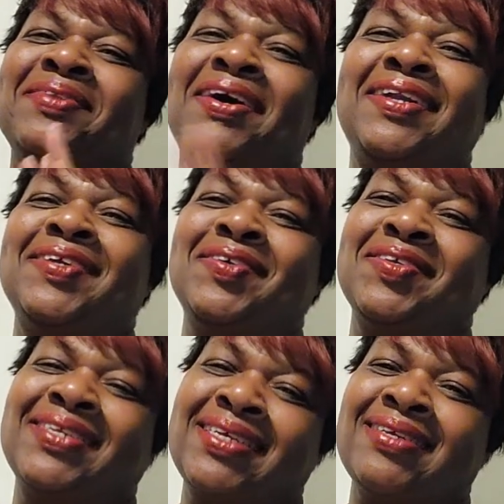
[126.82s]
all of
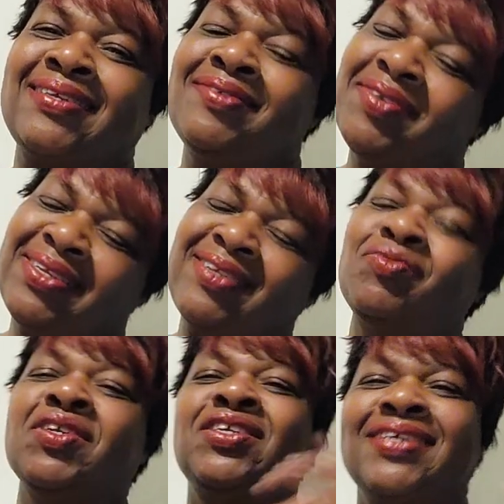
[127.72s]
those things,
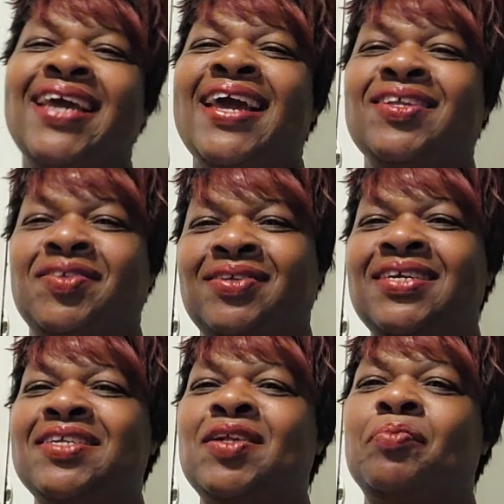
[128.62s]
which she
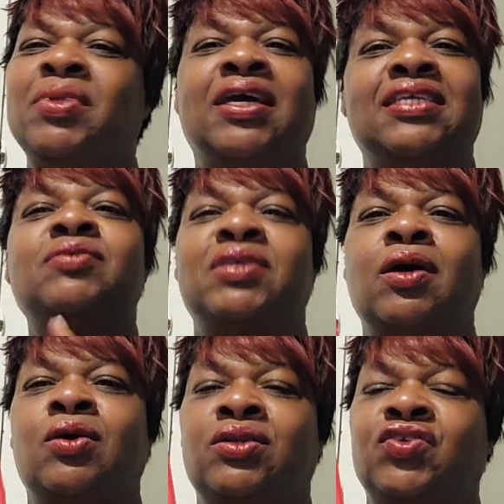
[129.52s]
ended up being, because she was her
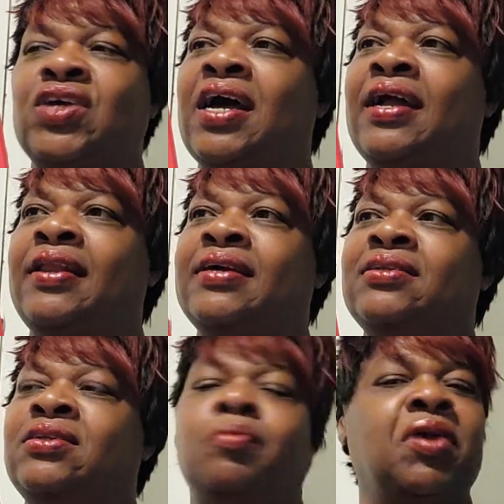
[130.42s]
only child
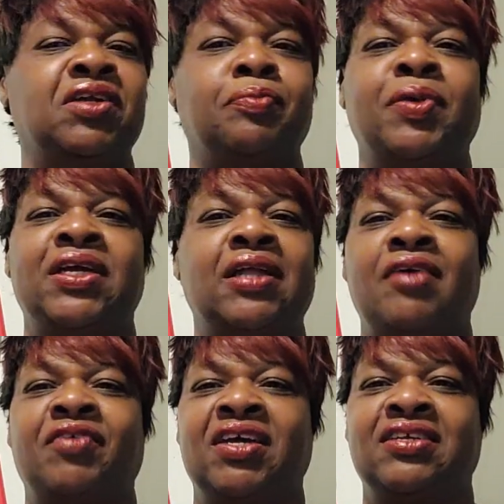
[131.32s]
and the mother paid
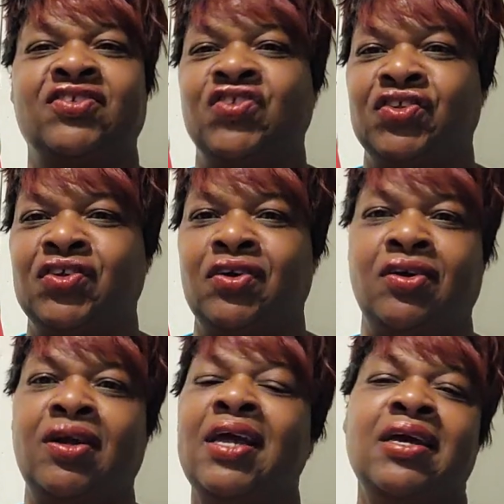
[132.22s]
every attention to
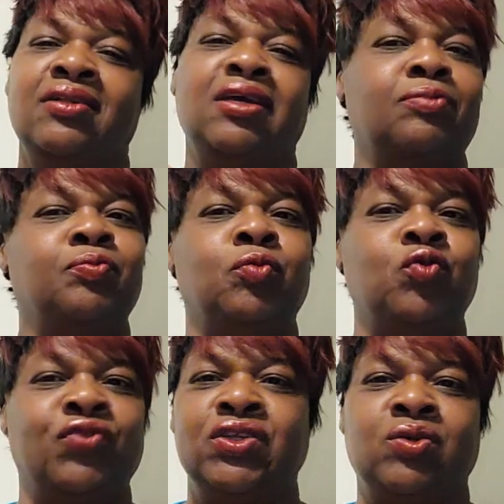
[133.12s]
her. They
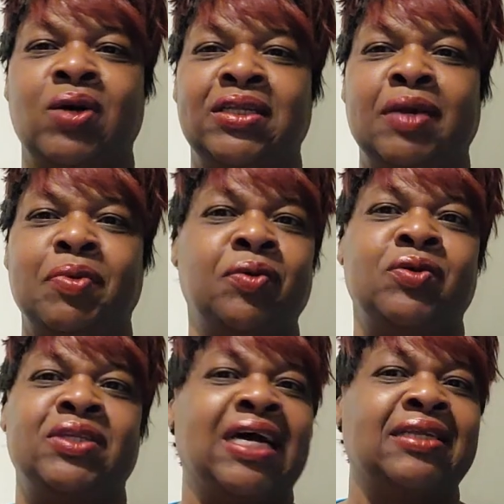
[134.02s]
moved into a
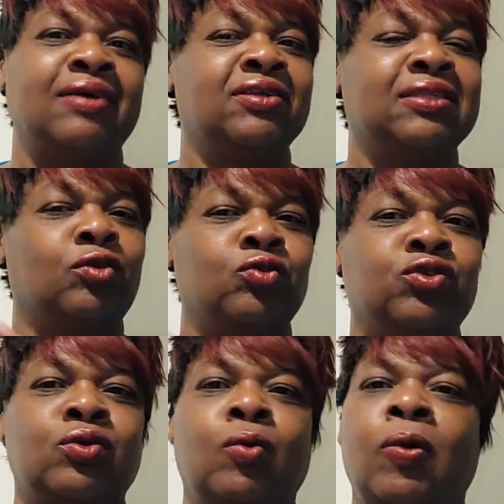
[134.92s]
neighborhood that a good
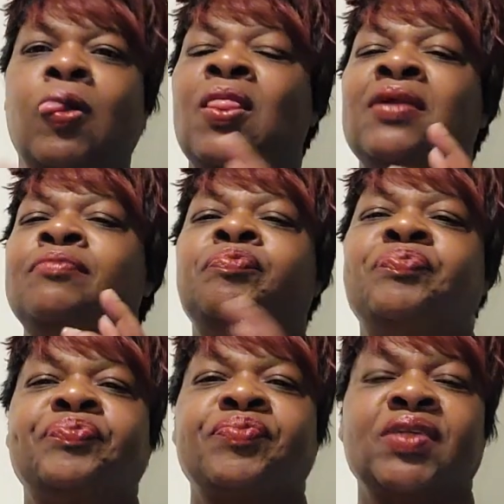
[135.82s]
school,
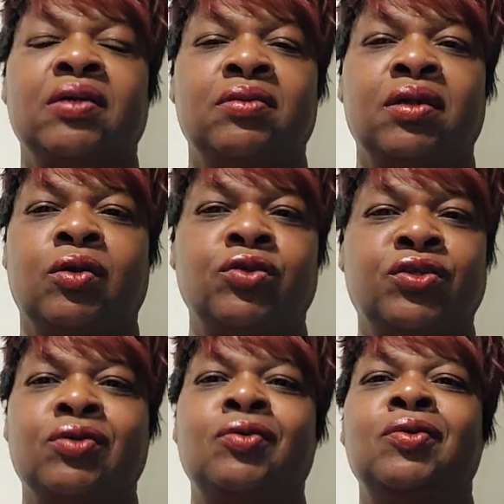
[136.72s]
the good
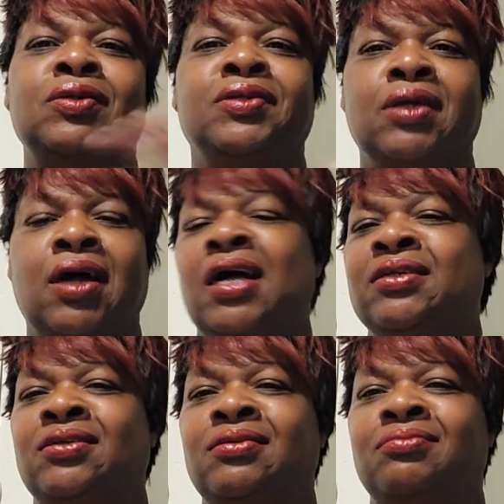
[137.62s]
schools
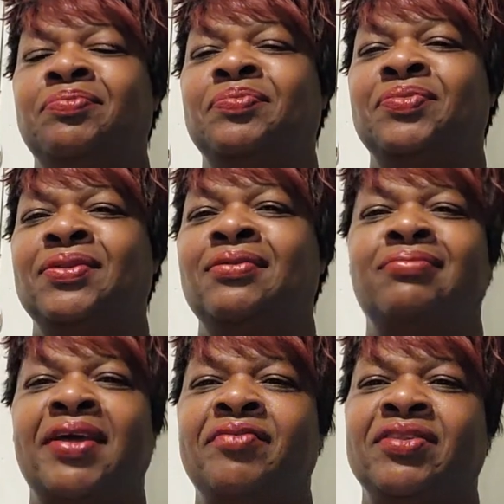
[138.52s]
and
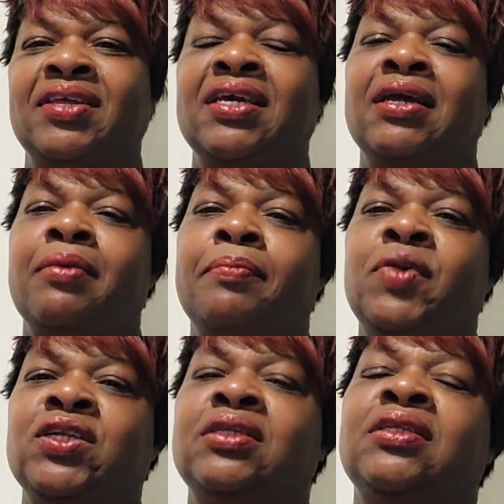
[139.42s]
everything,
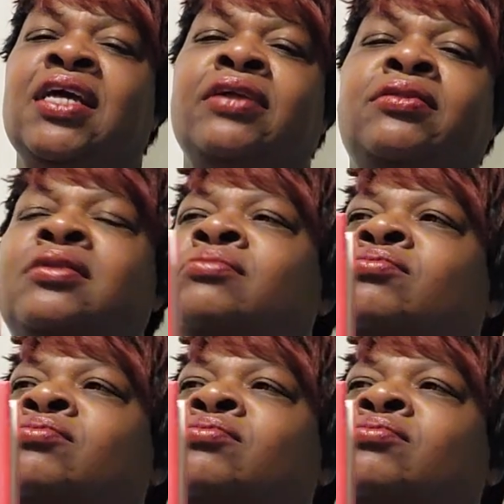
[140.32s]
but they,